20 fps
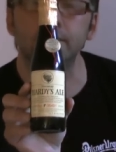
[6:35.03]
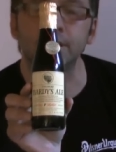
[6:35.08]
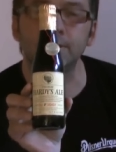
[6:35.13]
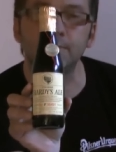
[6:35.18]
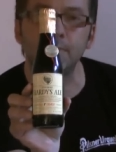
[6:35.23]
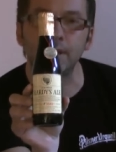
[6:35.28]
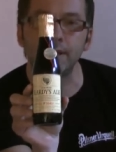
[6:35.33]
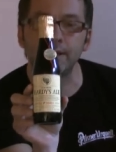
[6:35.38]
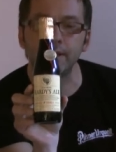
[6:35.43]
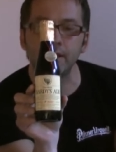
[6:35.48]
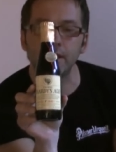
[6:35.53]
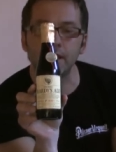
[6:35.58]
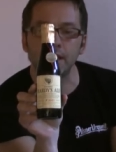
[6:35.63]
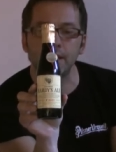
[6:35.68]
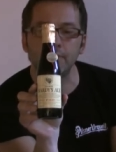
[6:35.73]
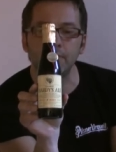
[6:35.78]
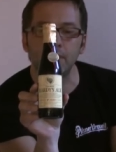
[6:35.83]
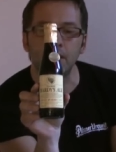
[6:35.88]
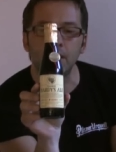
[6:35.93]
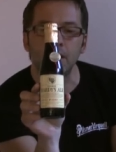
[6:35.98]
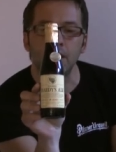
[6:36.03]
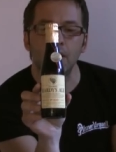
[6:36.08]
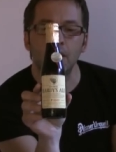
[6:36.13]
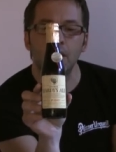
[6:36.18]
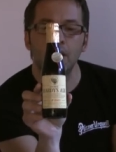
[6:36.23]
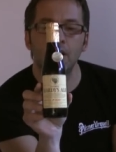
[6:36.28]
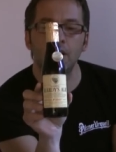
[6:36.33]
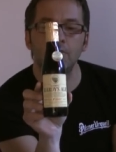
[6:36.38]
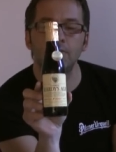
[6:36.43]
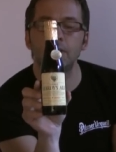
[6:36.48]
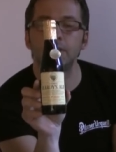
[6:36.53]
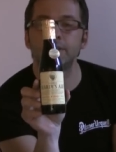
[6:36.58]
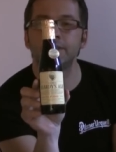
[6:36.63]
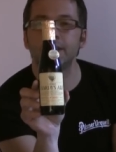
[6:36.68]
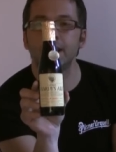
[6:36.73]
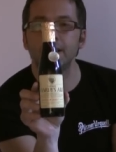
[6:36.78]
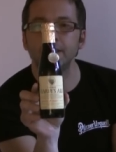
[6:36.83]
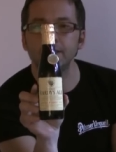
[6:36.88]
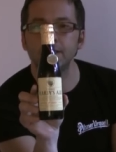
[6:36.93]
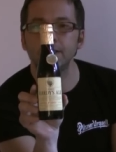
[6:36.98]
despite the name, um,
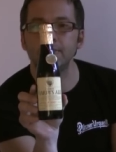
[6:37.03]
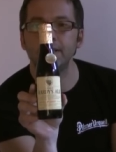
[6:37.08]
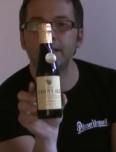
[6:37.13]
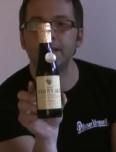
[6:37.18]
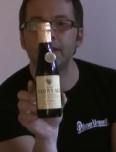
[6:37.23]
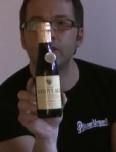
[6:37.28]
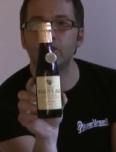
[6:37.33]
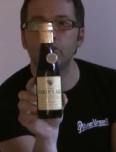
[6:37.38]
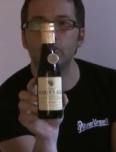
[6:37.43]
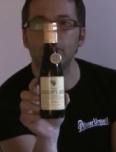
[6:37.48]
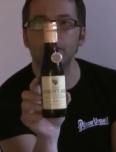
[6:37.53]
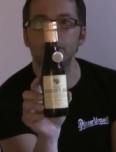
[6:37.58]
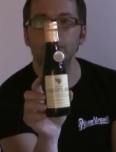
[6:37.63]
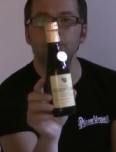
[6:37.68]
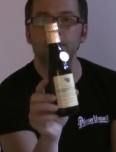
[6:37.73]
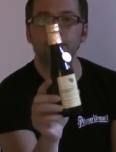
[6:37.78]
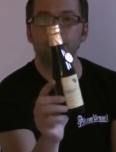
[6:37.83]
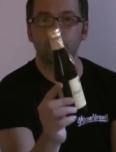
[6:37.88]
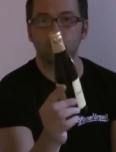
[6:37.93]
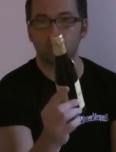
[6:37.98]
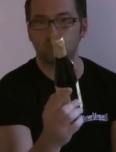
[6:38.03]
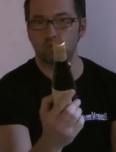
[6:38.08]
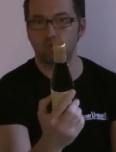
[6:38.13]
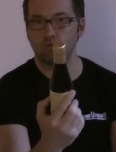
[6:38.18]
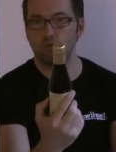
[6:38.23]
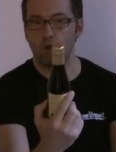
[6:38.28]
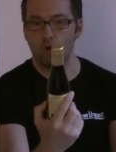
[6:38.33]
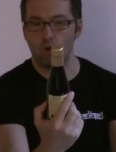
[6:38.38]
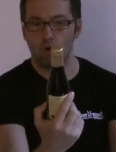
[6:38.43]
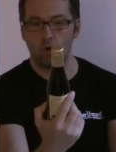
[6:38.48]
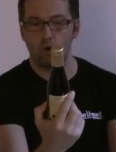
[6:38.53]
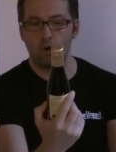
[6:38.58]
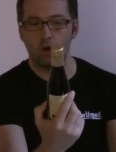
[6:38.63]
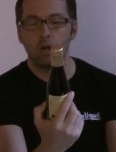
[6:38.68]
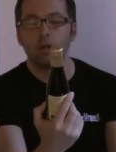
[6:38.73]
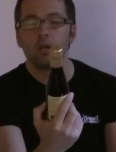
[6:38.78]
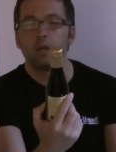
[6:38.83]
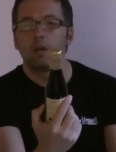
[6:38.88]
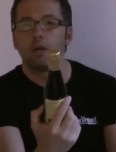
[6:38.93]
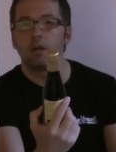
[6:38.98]
tends to be incredibly
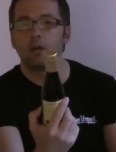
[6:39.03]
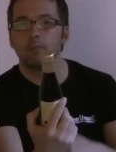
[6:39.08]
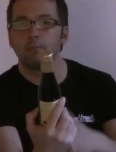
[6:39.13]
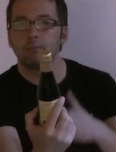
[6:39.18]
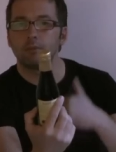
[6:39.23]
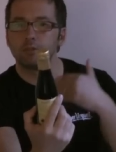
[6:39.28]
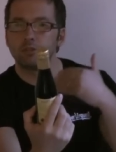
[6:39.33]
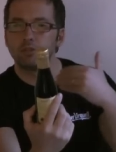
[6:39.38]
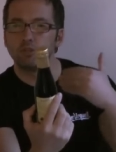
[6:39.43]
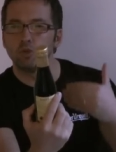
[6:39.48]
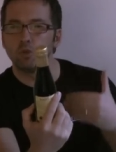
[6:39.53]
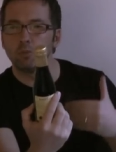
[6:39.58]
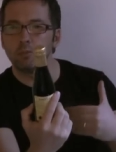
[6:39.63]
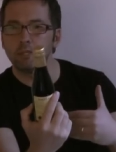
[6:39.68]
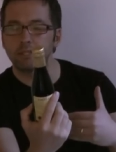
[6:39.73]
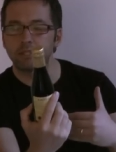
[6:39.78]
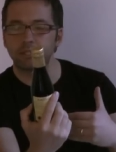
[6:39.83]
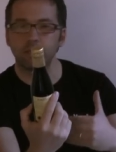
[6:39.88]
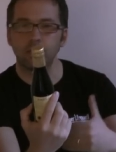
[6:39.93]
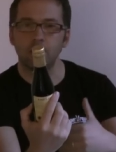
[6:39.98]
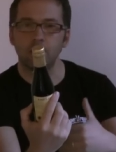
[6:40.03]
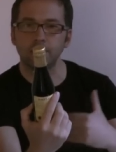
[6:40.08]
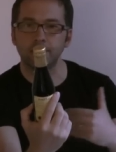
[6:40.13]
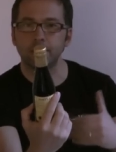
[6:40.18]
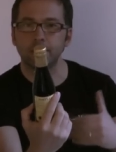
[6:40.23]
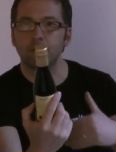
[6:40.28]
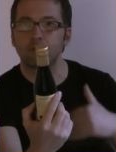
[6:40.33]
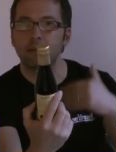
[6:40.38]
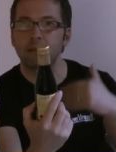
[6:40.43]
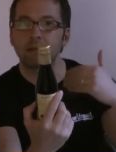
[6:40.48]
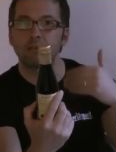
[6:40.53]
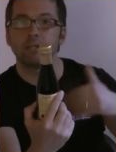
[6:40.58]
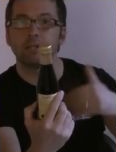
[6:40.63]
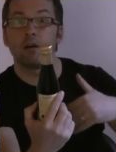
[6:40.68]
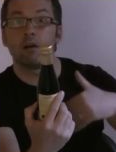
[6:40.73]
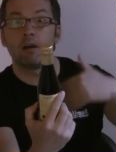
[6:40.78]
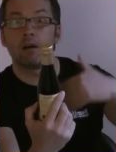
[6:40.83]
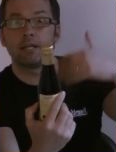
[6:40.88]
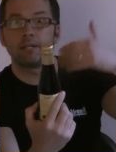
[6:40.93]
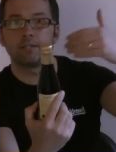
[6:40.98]
strong, um, normally starting around
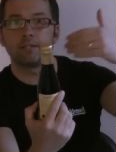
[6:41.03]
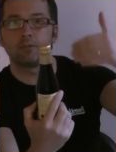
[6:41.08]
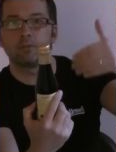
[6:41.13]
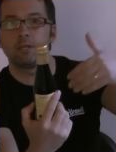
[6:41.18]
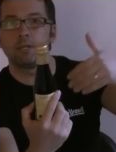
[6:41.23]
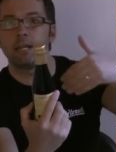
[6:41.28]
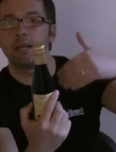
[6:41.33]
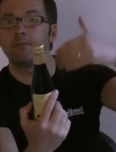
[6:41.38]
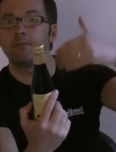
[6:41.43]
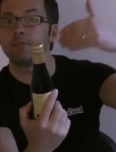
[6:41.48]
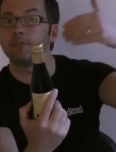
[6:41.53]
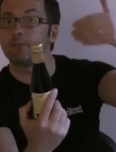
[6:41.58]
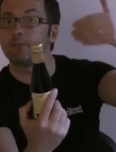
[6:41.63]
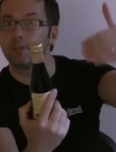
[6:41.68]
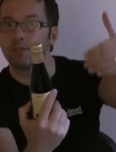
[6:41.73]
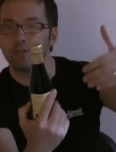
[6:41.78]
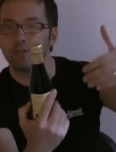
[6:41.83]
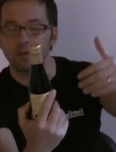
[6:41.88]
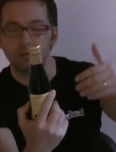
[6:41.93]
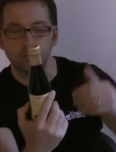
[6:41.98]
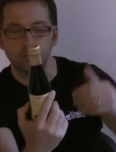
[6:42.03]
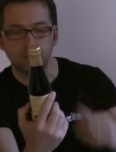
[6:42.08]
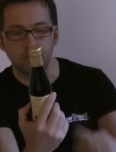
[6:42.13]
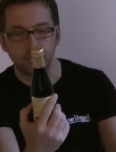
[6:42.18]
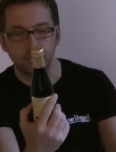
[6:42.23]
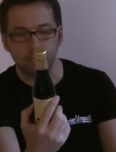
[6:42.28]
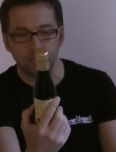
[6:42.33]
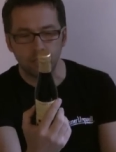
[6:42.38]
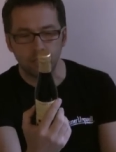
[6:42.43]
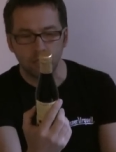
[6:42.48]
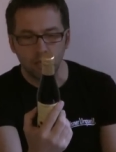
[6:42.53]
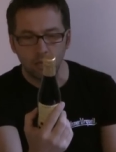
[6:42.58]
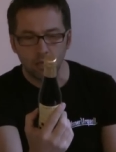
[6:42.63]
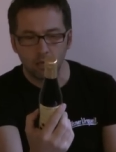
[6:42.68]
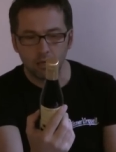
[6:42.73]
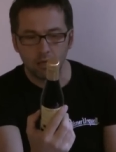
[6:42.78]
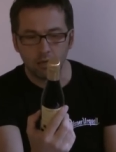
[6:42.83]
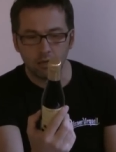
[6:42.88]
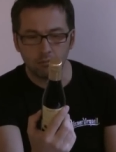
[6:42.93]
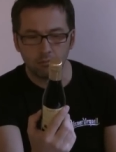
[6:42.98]
9 to 11 to 13
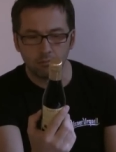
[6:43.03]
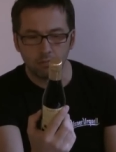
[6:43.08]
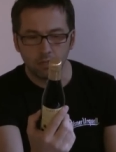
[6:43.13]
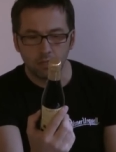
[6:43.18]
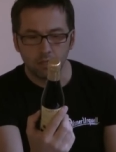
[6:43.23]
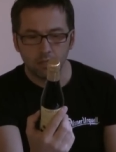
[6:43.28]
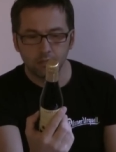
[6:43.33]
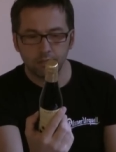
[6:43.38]
um,